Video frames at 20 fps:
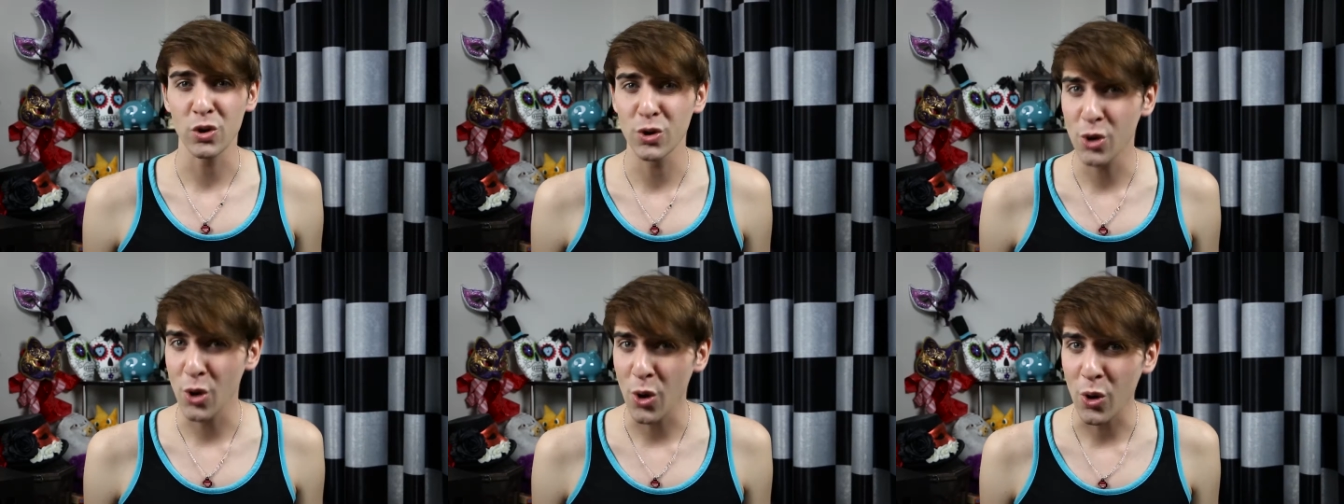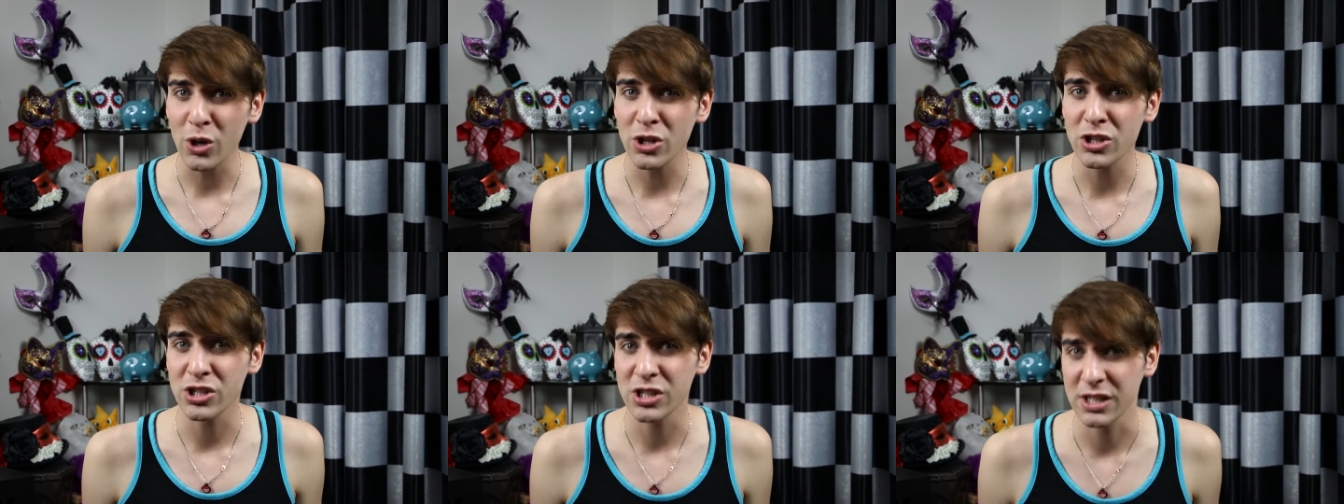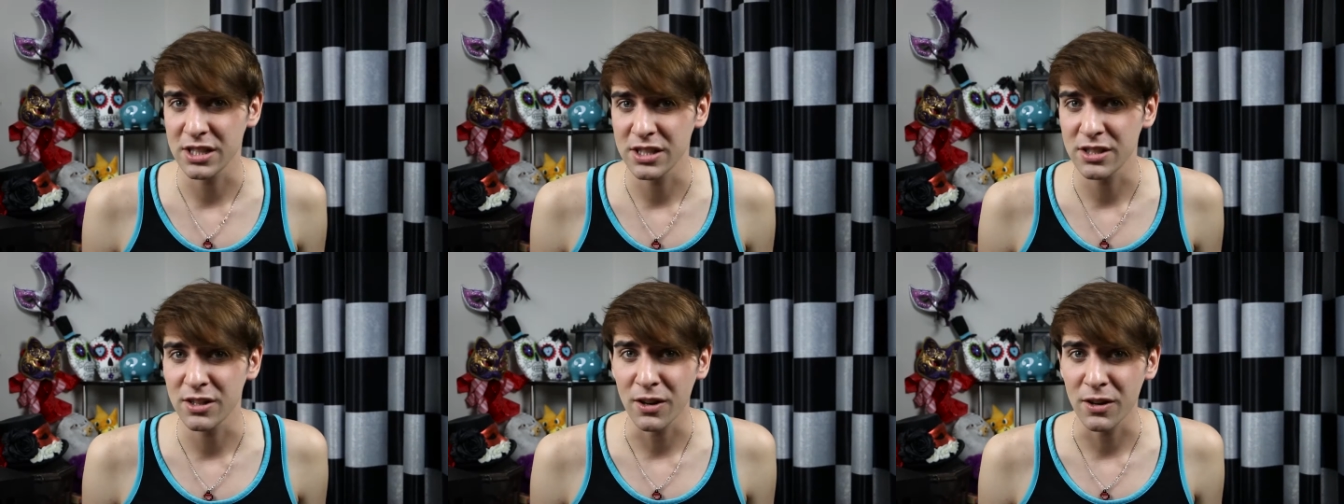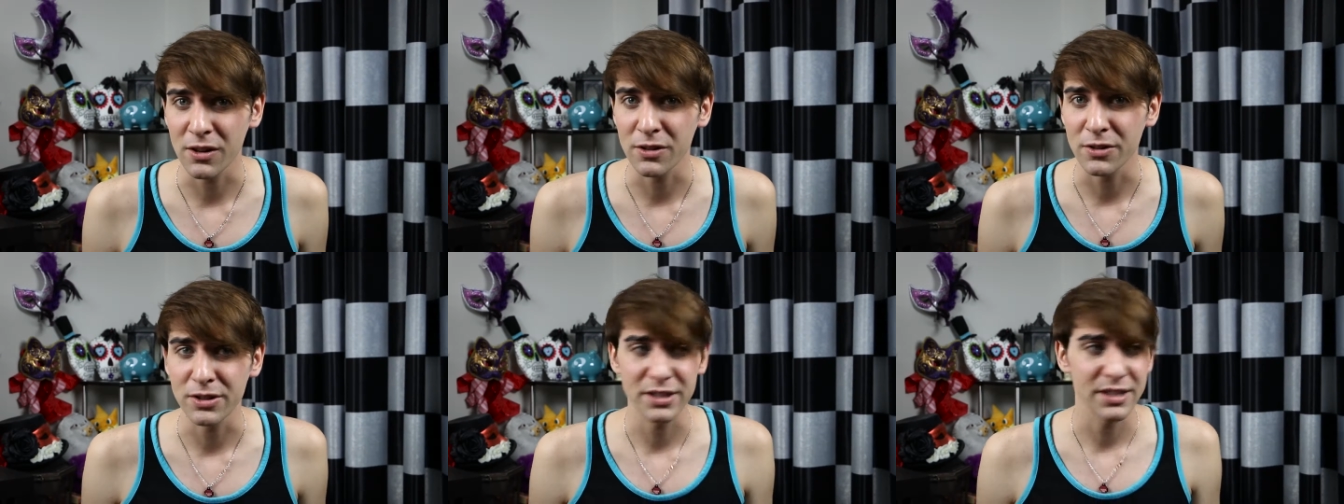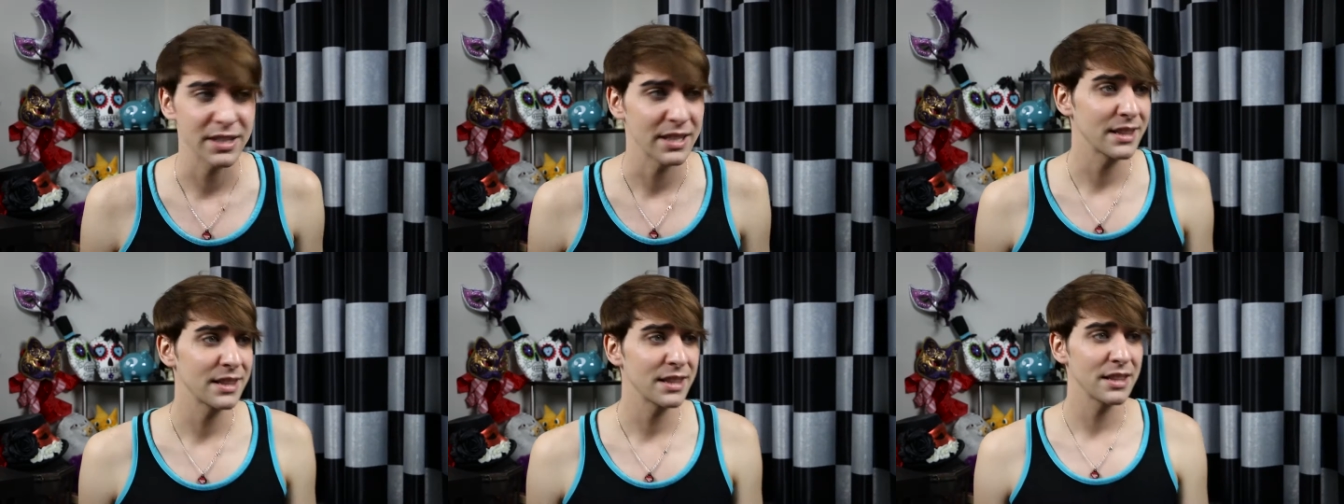gorgeous girls.
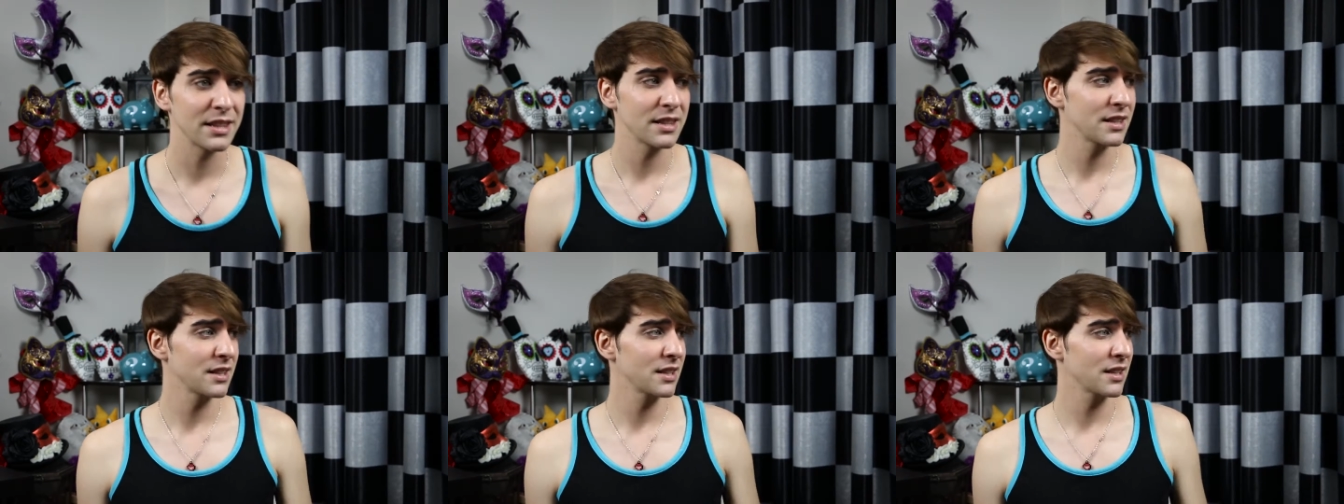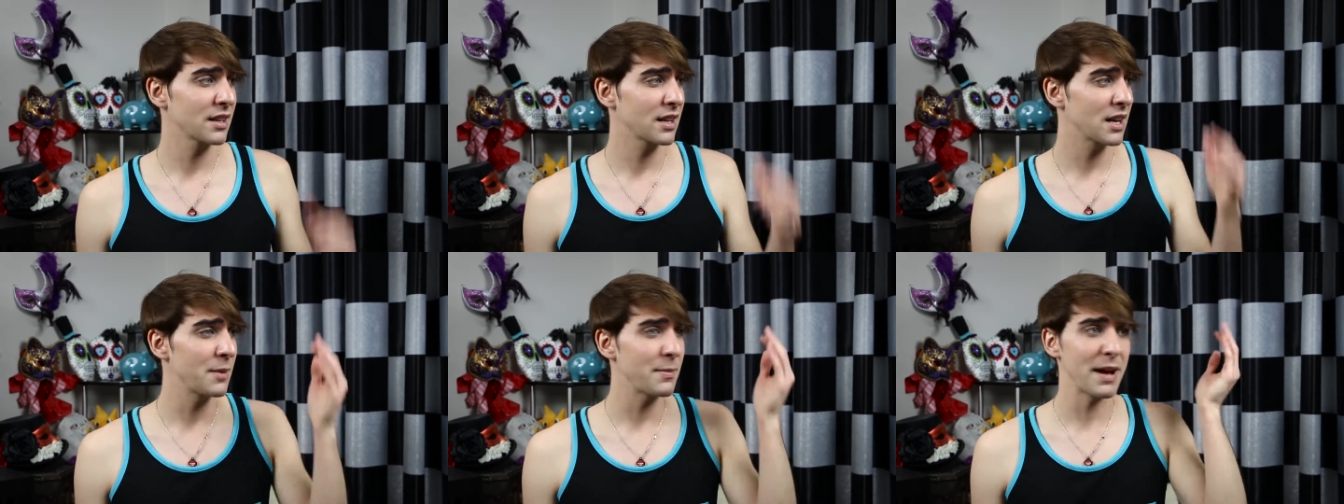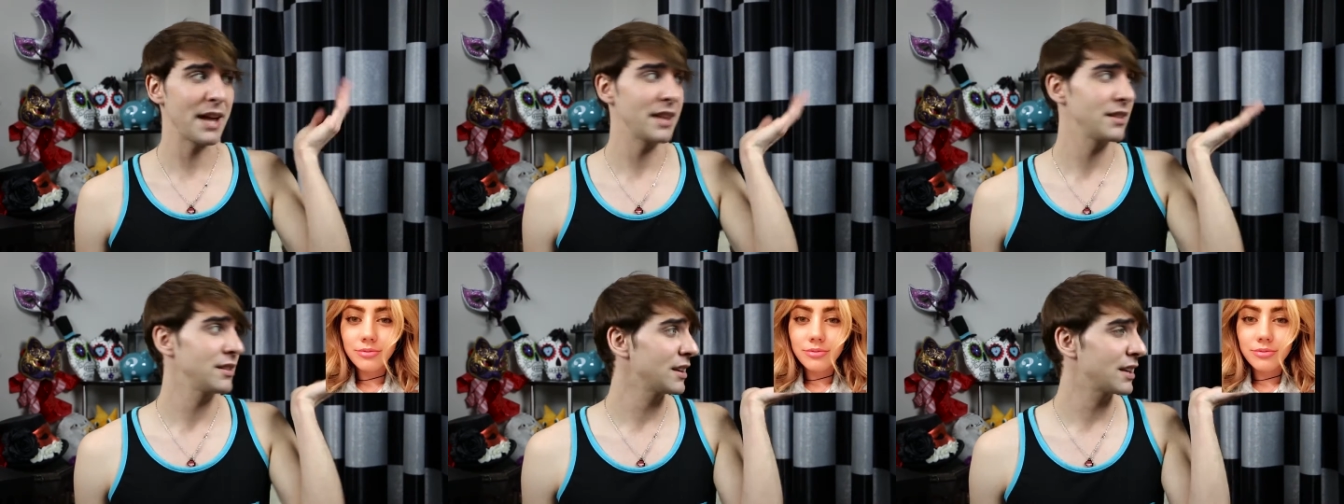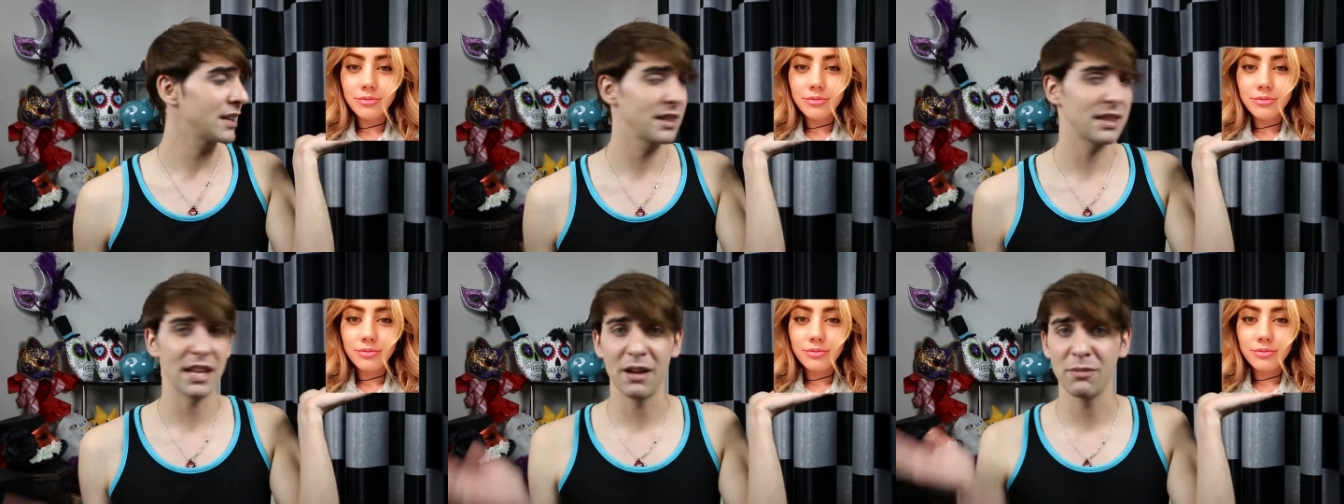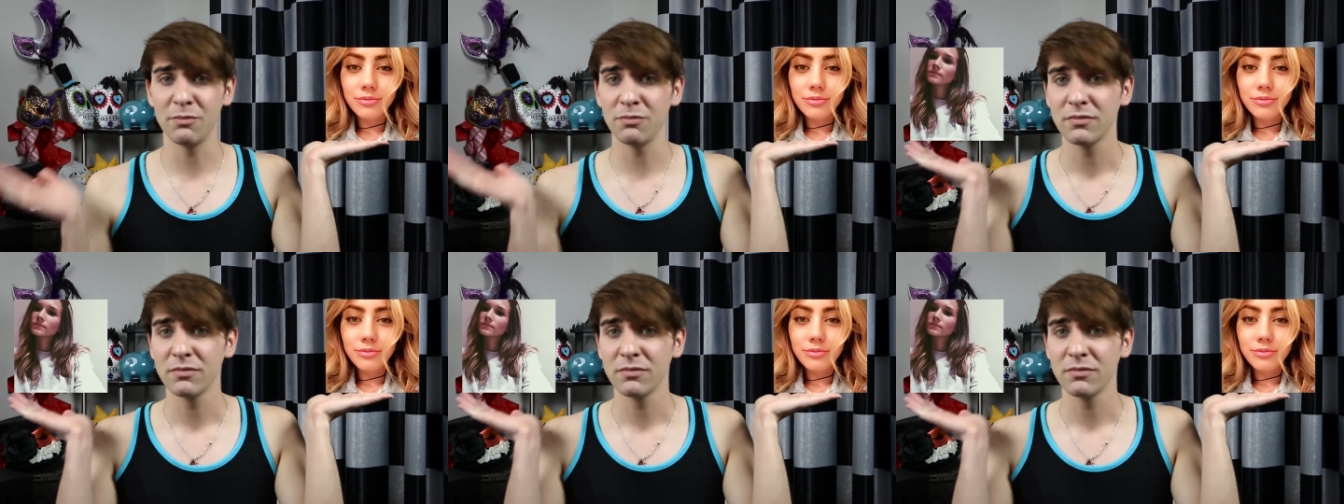Like, come on, look at them.